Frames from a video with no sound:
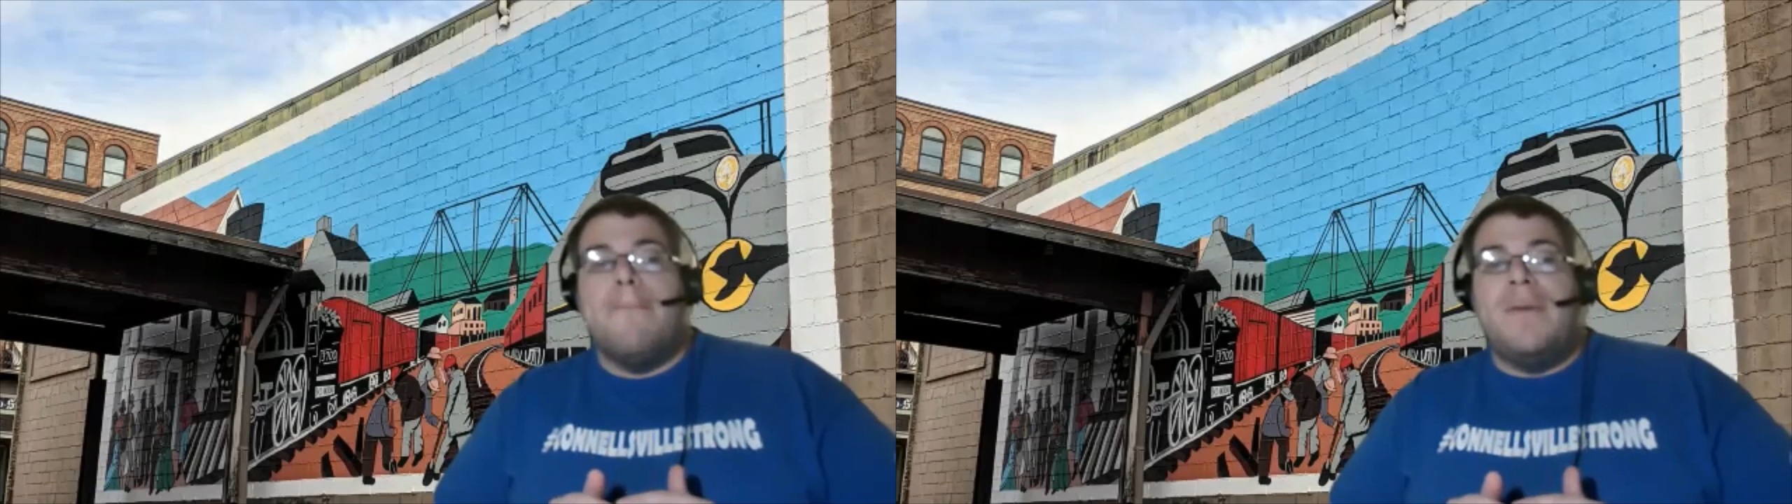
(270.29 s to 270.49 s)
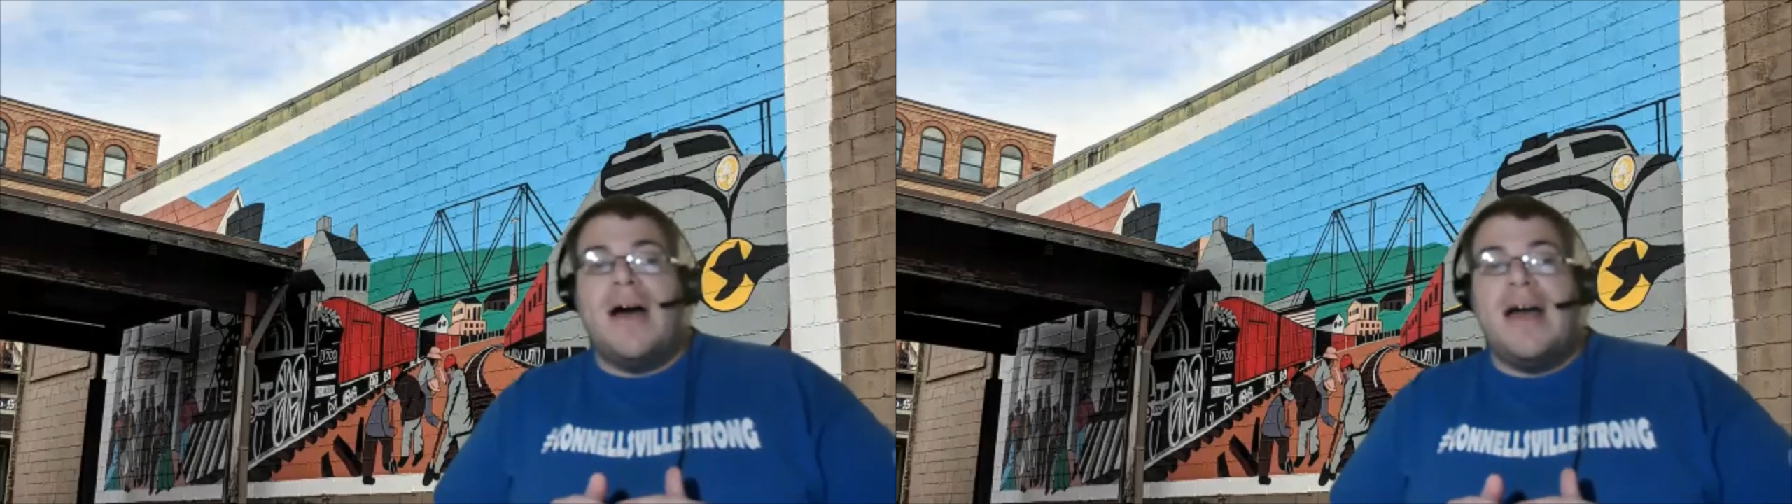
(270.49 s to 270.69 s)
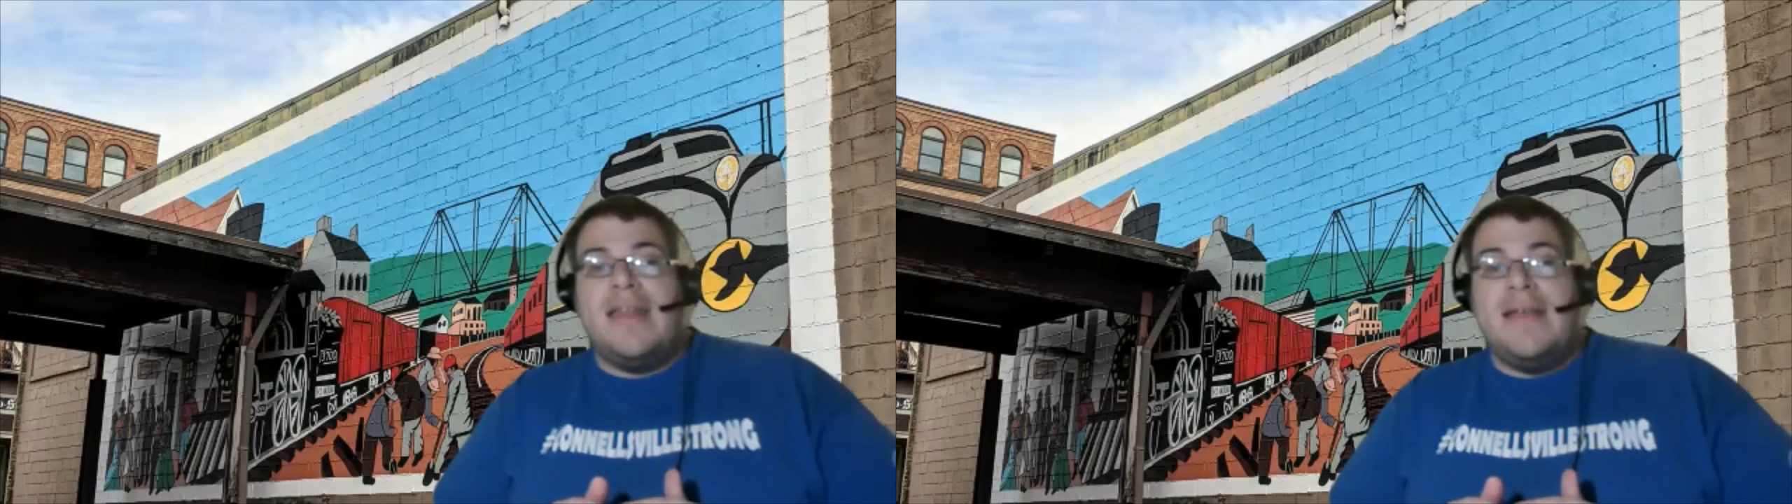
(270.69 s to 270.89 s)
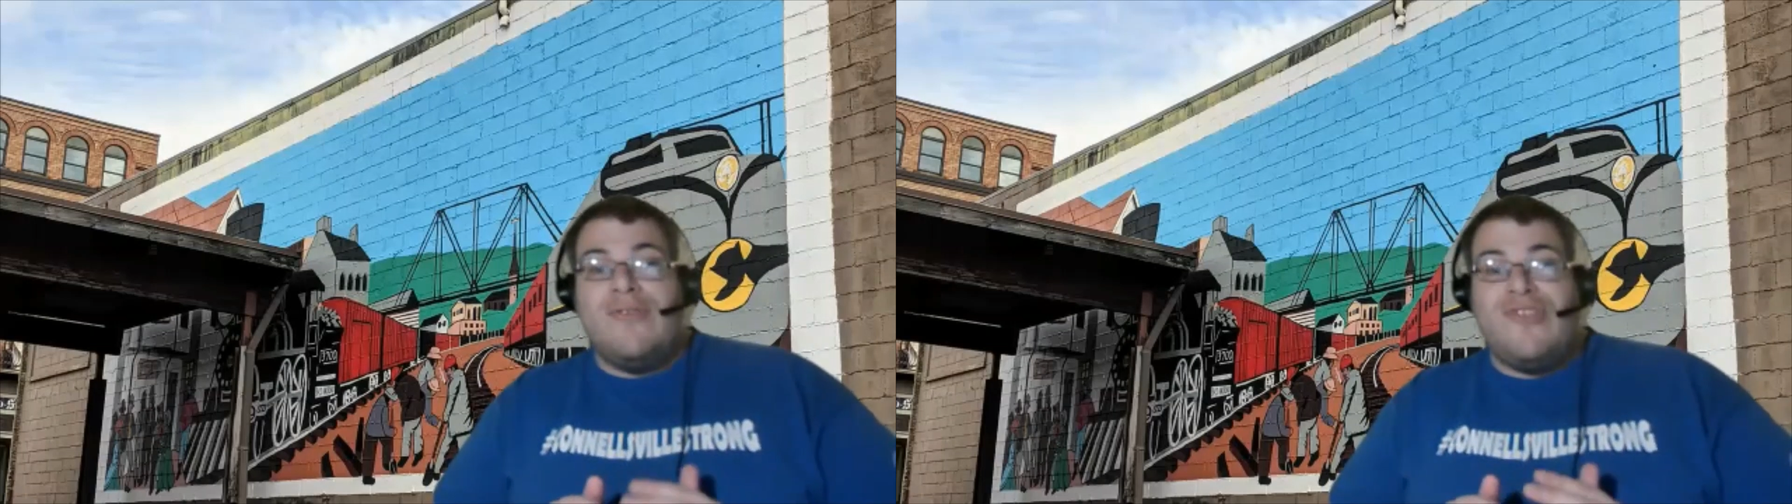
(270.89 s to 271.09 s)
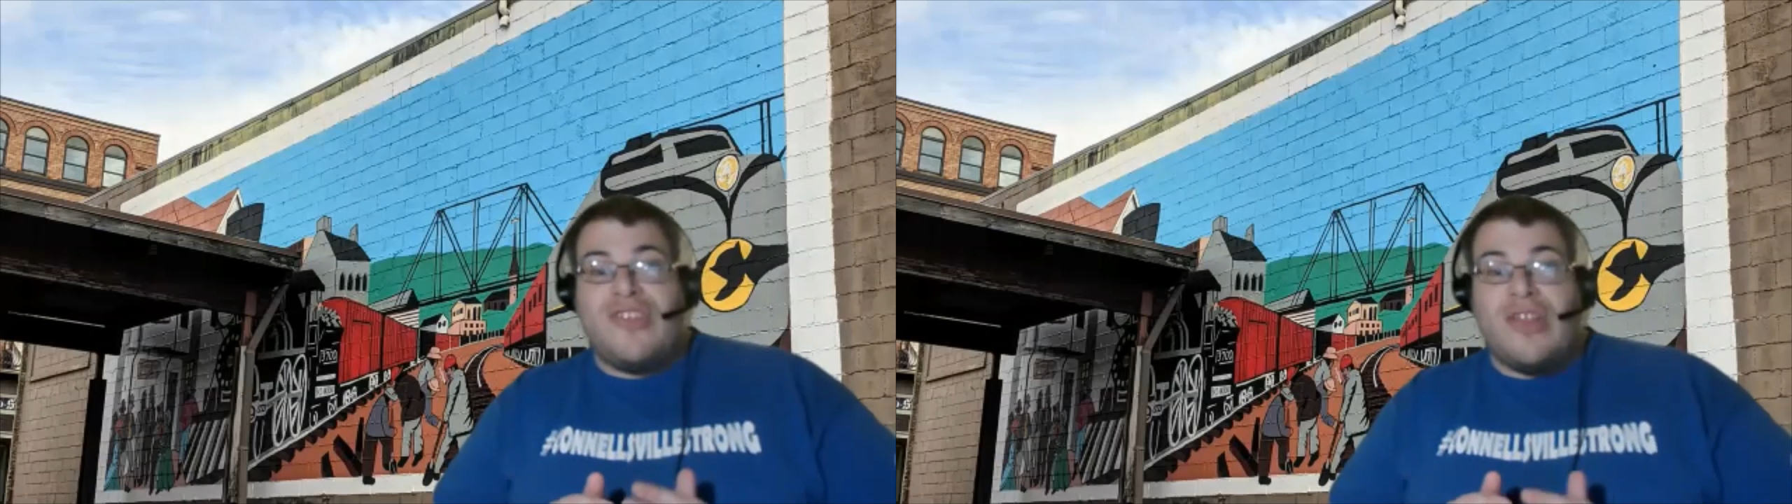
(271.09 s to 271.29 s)
but it
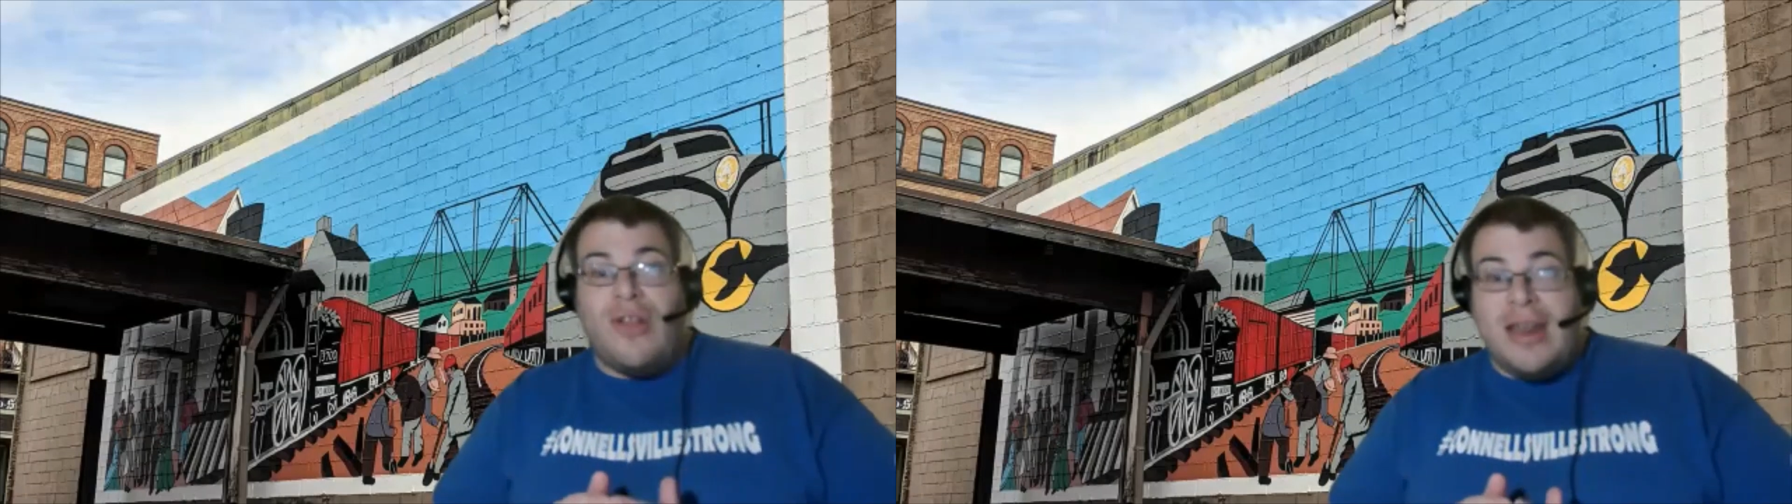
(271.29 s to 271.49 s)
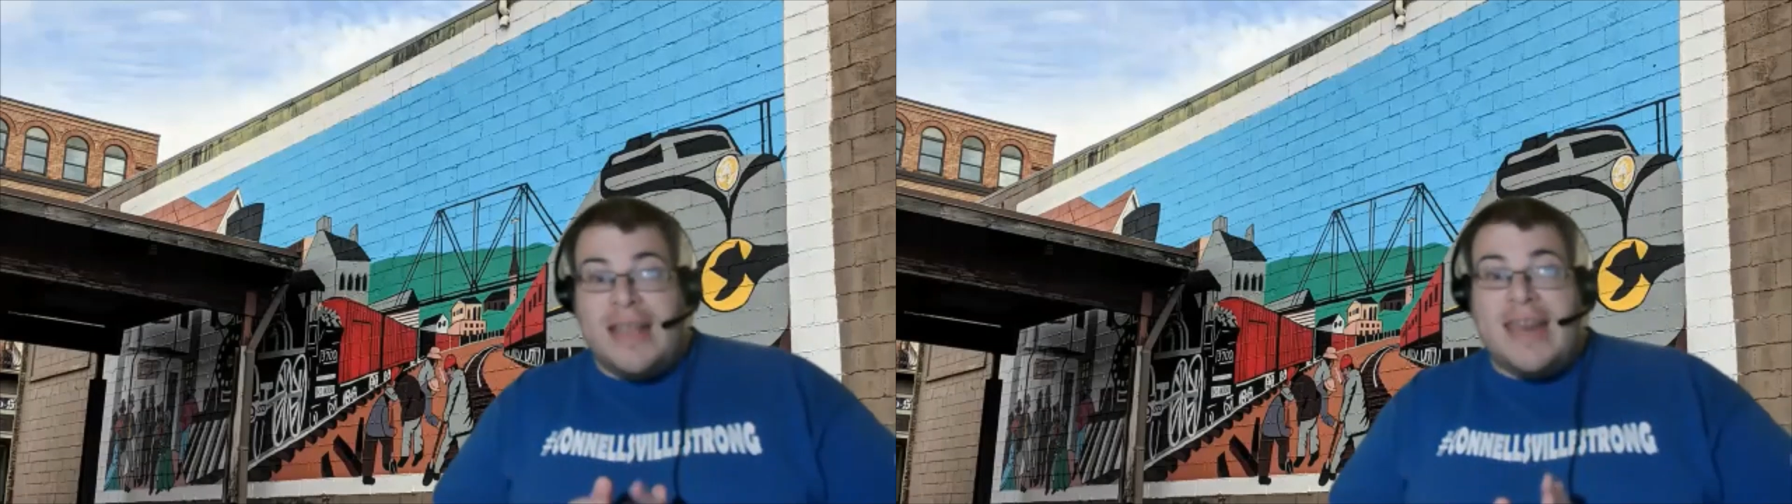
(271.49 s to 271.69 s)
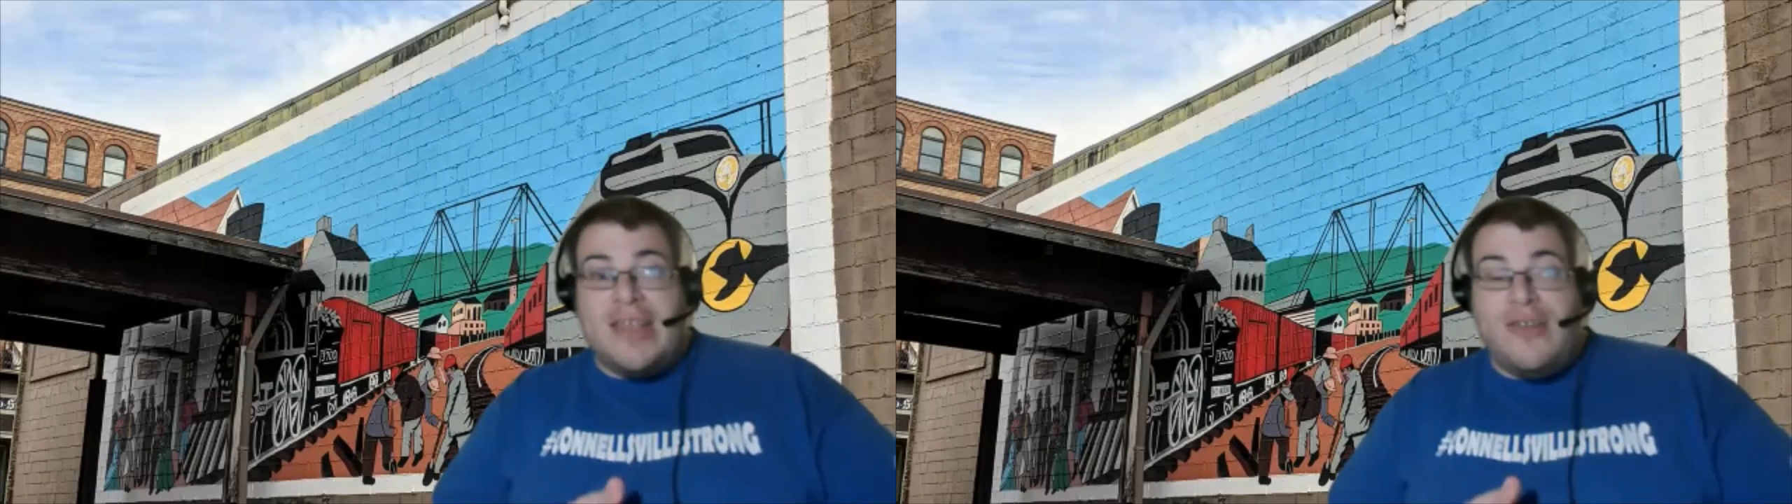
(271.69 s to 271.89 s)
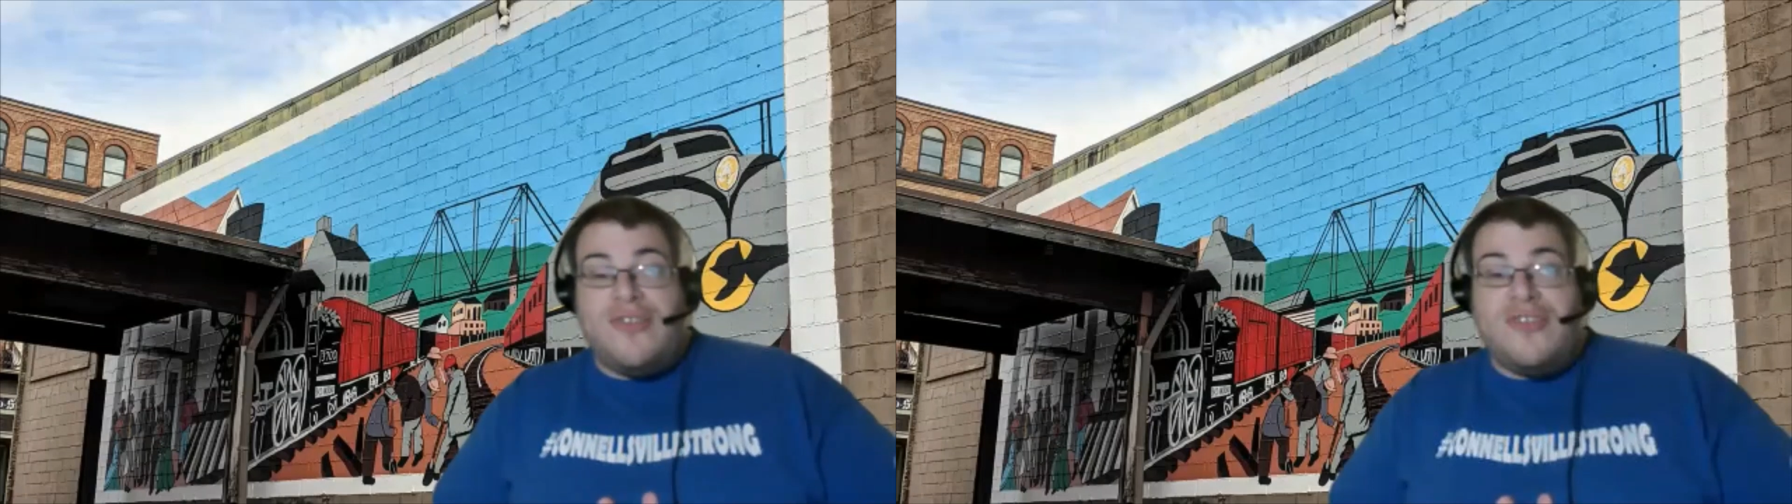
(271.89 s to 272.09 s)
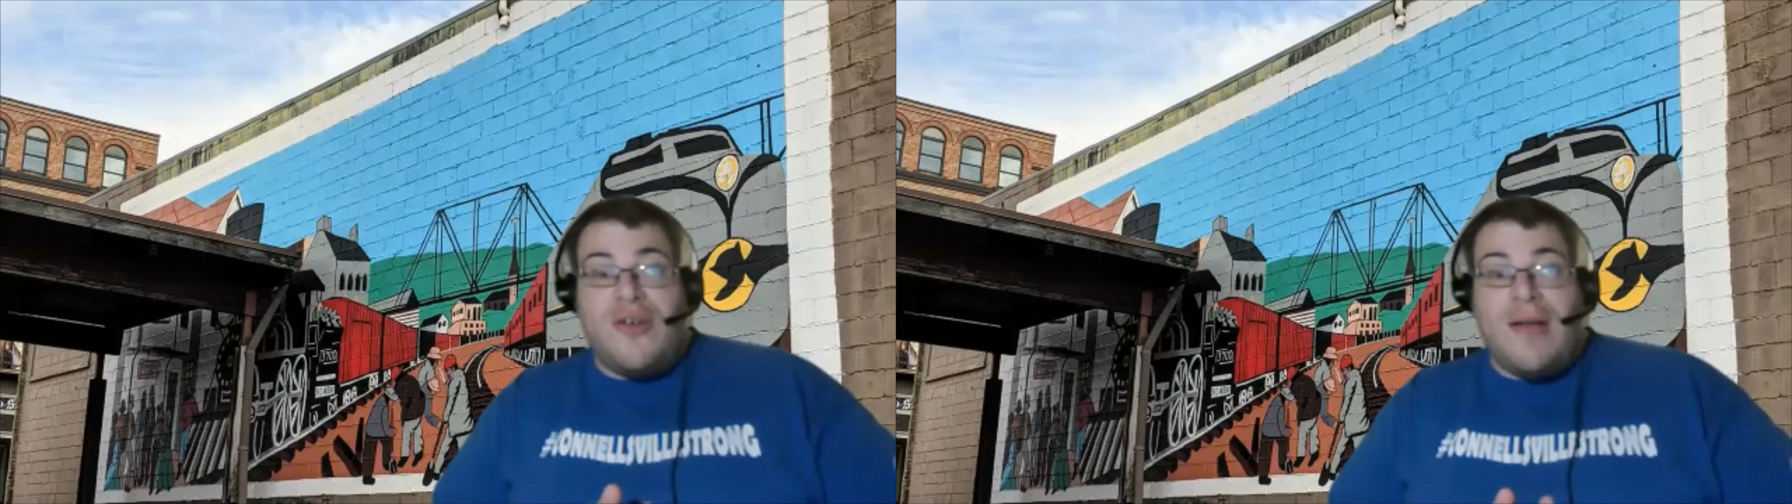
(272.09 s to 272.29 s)
was just a lot of getting used to.